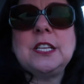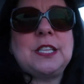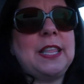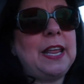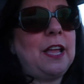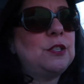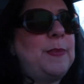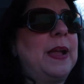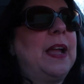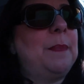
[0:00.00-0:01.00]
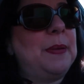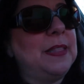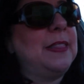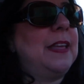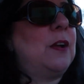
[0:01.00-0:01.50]
so then it goes back up
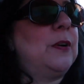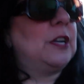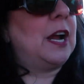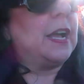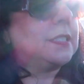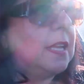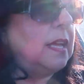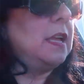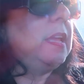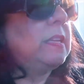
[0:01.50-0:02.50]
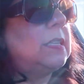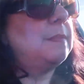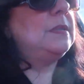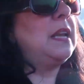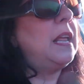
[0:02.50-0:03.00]
and then they go in your house.
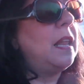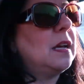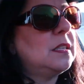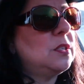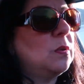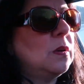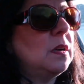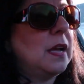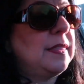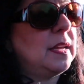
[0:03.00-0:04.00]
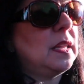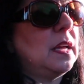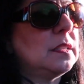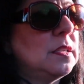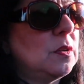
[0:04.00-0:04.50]
Except, did I lock the door? I think I
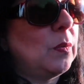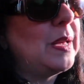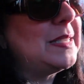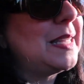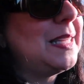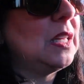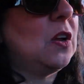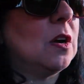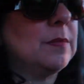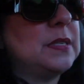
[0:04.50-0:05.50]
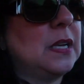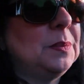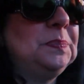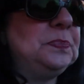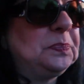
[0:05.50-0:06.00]
locked the door. Well, I set the alarm, so.
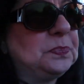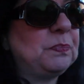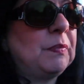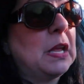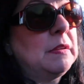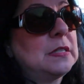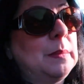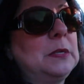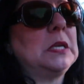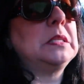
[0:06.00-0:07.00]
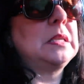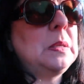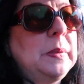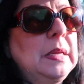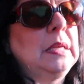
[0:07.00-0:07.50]
Somebody tries to
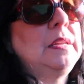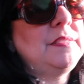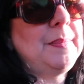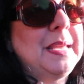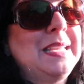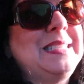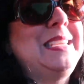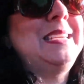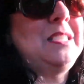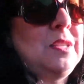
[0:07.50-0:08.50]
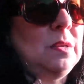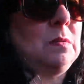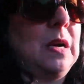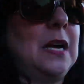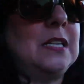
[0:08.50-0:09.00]
go in. If somebody gets into the
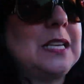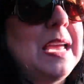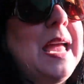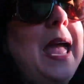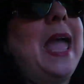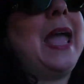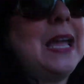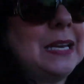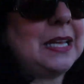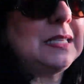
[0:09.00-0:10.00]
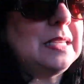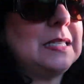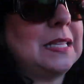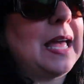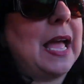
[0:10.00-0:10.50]
garage and gets
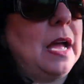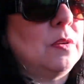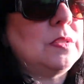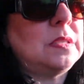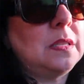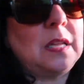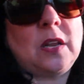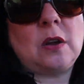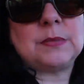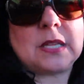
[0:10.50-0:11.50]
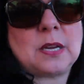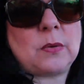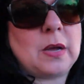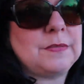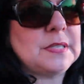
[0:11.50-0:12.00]
into the house, the alarm's gonna
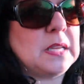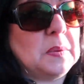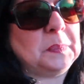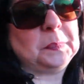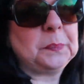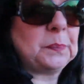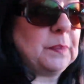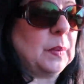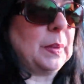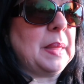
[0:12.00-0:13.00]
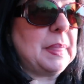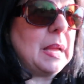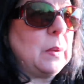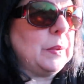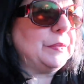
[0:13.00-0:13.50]
go off, so got
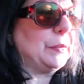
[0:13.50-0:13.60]
that going